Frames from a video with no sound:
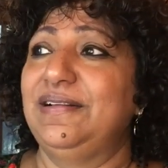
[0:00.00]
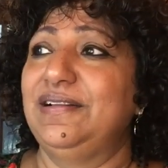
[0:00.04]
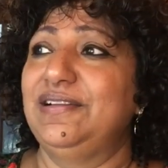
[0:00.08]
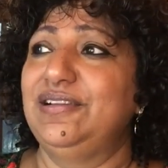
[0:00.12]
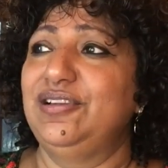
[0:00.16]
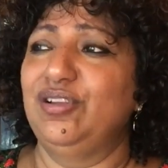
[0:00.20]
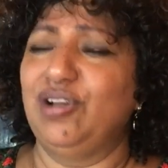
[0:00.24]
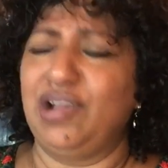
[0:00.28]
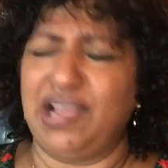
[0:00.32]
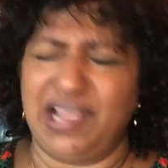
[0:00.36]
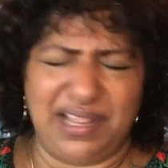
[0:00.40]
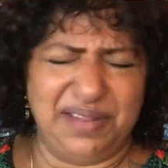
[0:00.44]

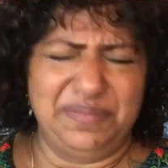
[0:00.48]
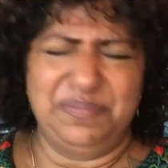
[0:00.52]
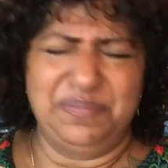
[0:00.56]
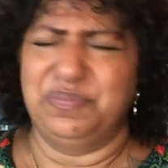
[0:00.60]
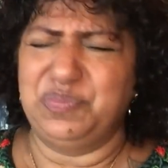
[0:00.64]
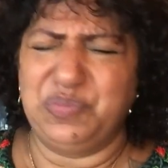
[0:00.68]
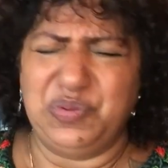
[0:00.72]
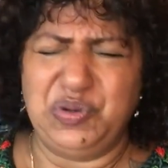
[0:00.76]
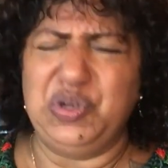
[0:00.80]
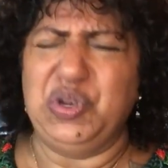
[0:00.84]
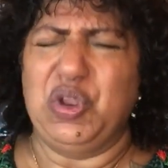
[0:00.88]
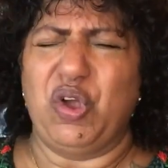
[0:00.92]

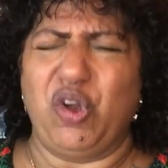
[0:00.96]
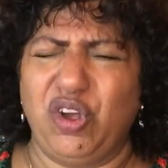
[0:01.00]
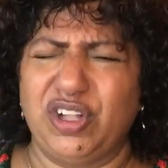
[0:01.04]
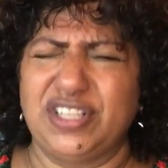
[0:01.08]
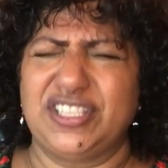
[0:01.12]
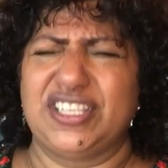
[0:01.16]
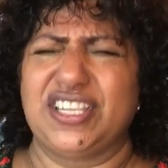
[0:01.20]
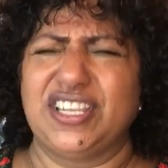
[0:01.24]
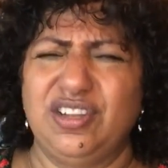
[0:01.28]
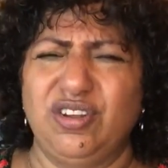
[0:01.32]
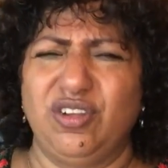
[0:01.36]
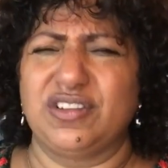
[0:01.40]

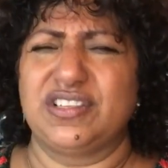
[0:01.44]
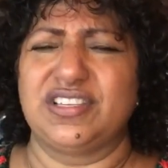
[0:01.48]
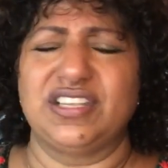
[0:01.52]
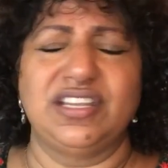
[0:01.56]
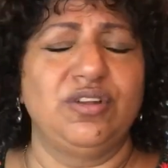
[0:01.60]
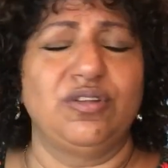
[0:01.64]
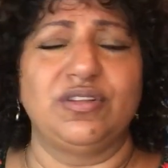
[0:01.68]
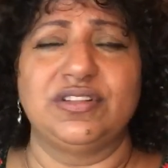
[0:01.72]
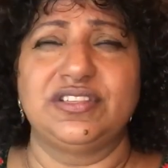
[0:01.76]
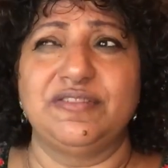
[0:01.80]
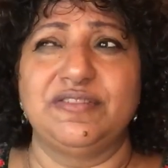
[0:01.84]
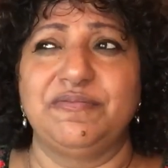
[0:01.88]
lots and lots
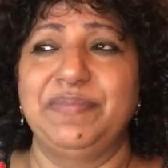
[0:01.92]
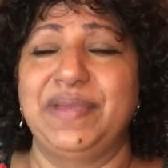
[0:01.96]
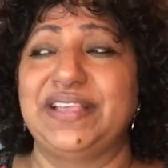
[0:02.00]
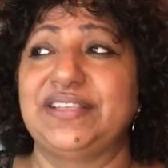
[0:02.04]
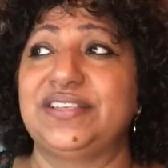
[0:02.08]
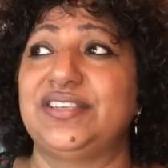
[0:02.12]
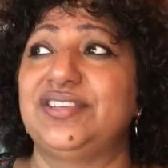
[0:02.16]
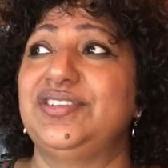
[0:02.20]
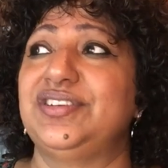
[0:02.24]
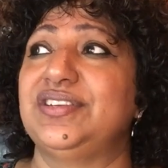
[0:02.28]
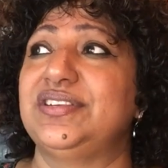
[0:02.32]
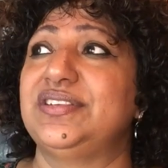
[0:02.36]
and lots of
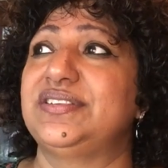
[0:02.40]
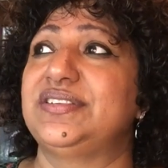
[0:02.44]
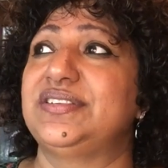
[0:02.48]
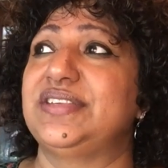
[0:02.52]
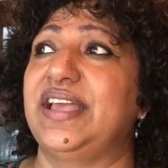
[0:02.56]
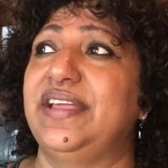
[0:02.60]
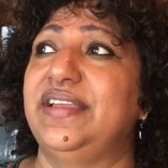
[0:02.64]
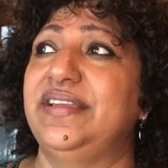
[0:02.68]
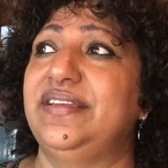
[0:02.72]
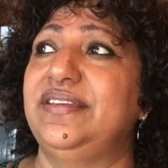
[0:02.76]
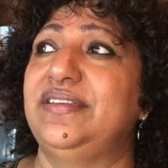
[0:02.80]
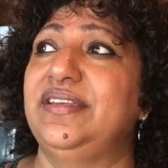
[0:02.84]
messages
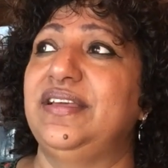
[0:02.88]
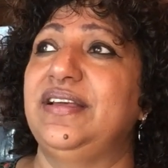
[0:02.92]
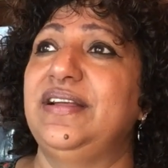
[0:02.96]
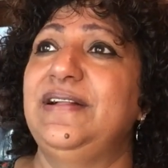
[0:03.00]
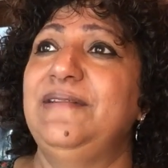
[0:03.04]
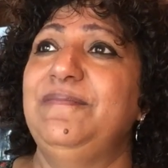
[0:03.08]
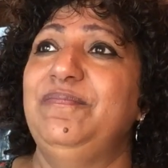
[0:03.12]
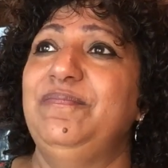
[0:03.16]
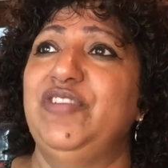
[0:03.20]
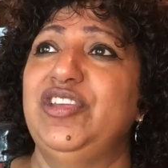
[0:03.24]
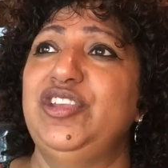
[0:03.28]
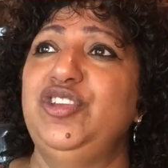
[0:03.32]
and
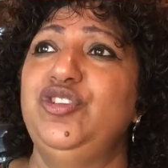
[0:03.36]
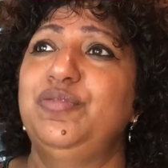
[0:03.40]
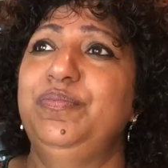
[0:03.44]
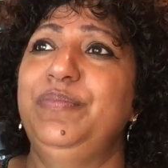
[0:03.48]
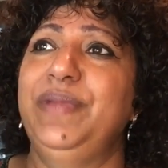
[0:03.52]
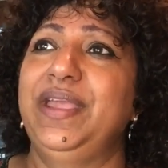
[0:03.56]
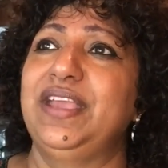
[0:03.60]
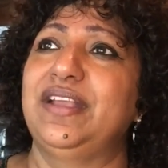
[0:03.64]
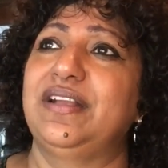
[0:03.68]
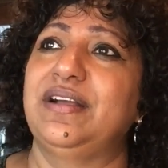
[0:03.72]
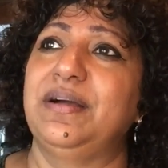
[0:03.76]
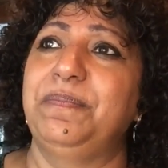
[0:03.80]
then you
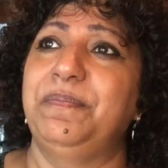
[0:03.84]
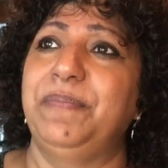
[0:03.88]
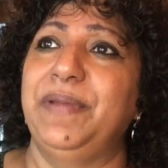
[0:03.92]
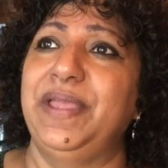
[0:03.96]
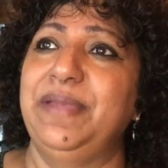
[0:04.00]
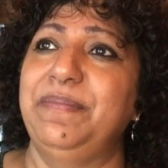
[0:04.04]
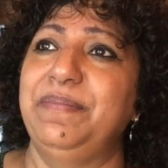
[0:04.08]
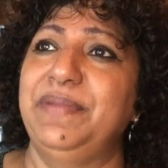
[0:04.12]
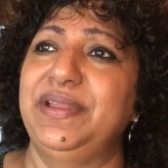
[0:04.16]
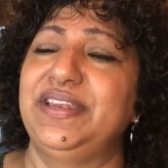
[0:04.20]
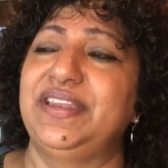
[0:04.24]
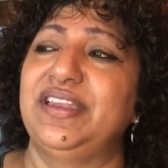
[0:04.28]
make a
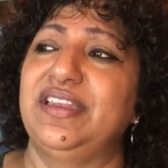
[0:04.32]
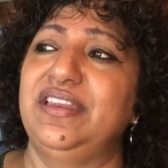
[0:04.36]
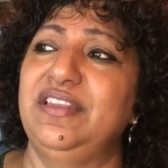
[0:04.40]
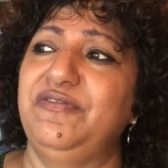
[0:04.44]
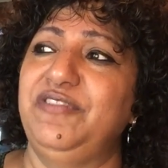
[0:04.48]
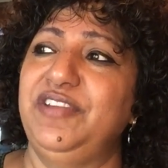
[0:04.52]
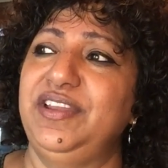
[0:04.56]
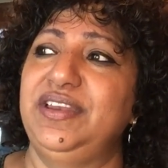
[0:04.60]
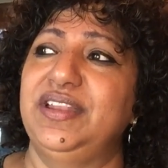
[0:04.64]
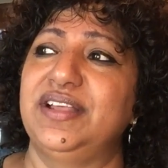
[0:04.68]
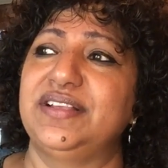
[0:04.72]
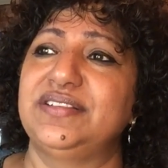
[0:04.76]
payment and
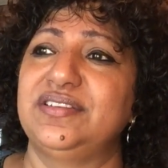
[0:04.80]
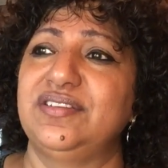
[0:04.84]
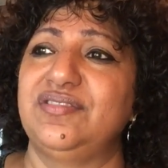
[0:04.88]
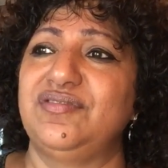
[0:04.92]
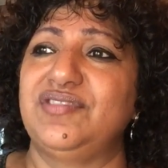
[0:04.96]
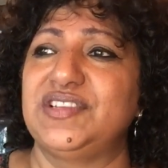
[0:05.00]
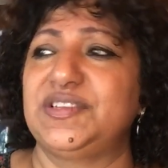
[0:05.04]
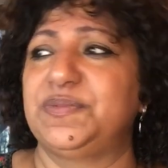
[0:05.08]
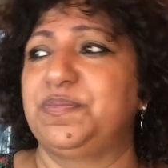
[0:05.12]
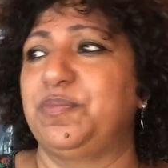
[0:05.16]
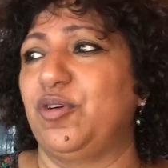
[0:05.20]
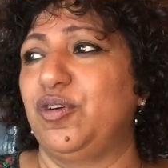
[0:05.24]
if he doesn't
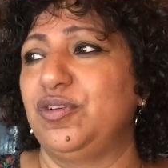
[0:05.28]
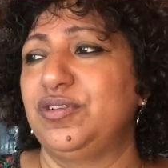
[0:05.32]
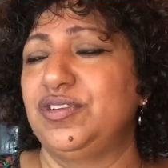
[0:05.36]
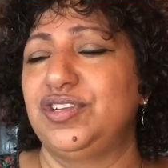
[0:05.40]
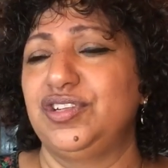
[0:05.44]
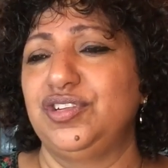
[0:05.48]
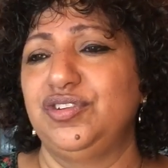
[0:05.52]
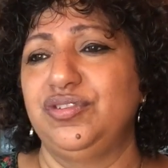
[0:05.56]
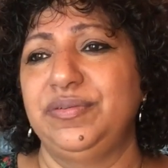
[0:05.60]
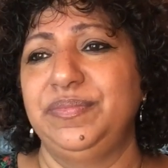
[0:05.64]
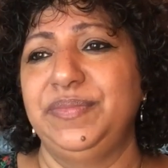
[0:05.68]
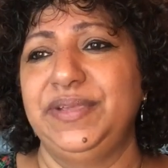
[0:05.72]
respond
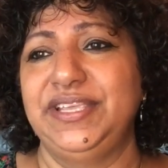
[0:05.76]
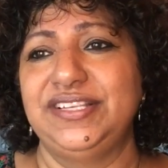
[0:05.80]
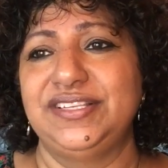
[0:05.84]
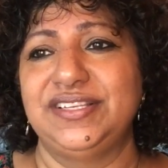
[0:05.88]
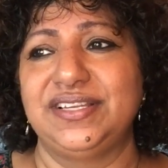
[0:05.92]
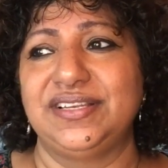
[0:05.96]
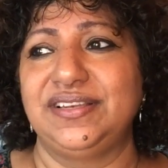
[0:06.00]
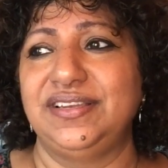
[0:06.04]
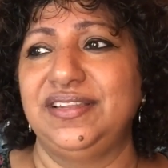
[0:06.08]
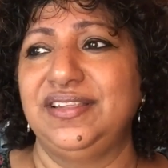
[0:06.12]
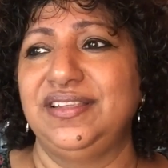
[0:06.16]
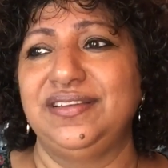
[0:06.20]
to you
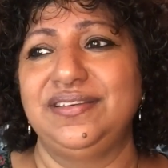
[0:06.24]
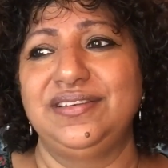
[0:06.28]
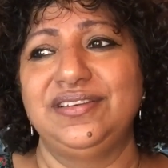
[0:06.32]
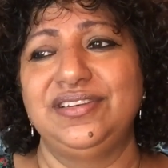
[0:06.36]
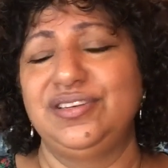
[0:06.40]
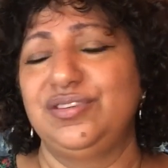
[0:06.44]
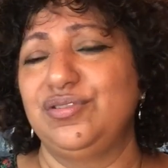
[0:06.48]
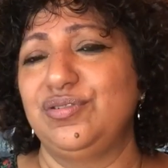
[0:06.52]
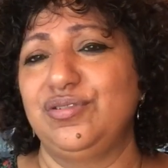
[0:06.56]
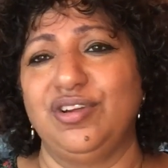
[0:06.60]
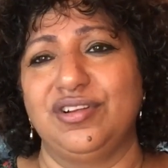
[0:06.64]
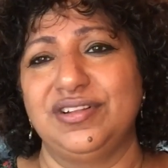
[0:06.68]
immediately
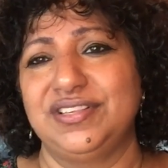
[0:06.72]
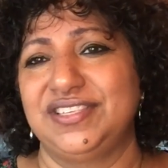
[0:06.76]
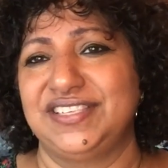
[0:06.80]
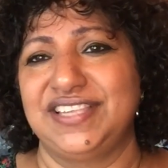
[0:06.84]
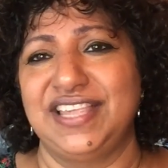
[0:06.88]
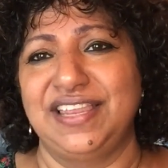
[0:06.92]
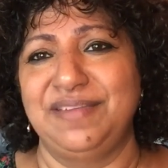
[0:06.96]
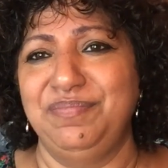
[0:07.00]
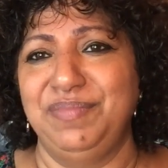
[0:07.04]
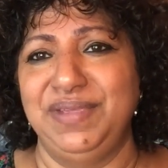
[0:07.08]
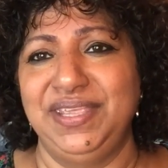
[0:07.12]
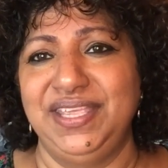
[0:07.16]
do not
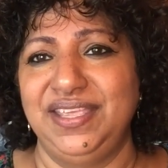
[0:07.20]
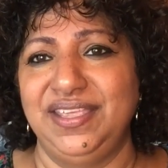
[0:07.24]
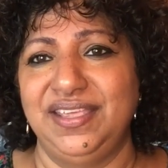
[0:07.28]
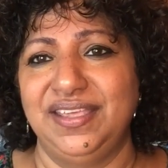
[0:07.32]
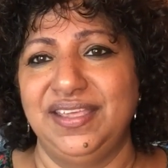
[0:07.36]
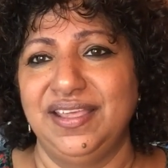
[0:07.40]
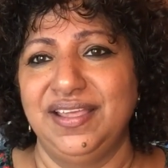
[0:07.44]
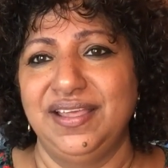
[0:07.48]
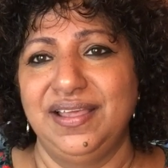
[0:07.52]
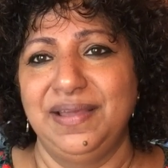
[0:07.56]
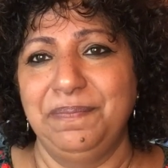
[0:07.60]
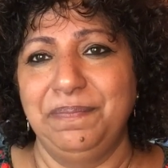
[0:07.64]
send me
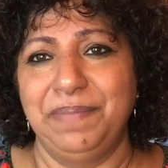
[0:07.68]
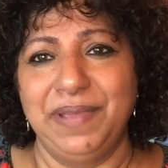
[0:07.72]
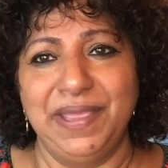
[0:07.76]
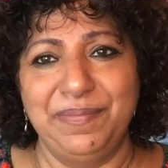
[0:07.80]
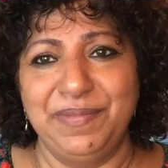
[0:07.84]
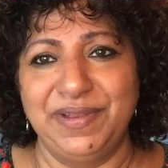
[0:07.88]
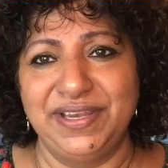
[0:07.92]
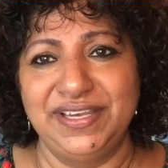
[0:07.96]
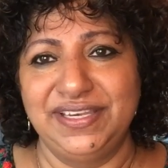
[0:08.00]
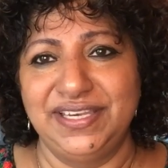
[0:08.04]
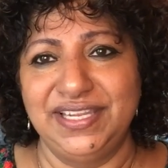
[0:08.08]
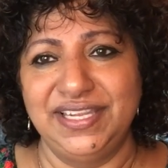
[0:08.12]

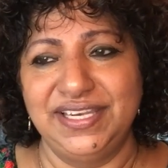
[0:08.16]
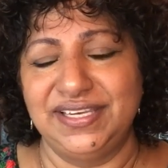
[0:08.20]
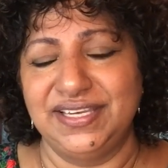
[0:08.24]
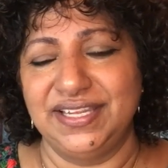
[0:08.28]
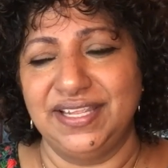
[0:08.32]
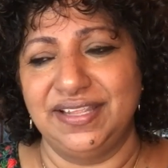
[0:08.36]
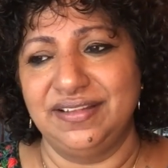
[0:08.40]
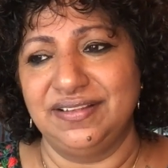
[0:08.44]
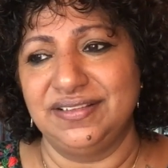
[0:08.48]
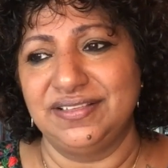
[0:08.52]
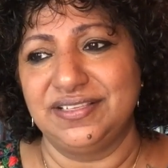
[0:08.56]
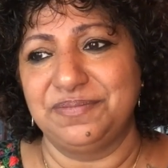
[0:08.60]
payment
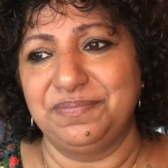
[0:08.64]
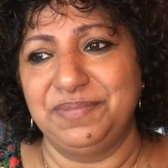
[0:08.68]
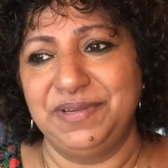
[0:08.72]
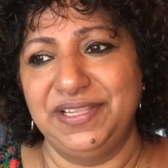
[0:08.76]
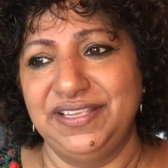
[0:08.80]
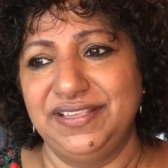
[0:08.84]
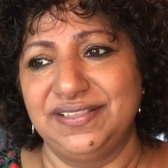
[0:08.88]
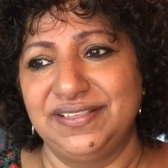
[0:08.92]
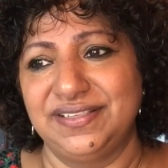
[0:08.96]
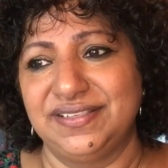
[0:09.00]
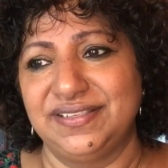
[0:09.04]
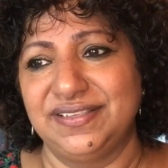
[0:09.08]
details
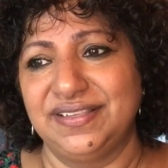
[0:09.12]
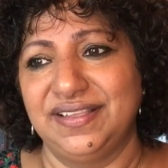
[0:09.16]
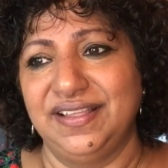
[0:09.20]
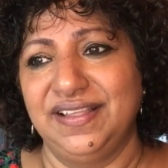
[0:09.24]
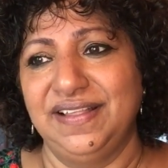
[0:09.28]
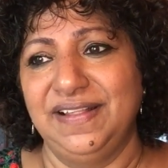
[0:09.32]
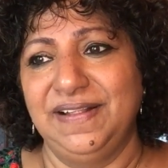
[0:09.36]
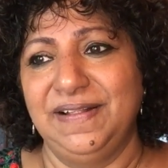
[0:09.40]
please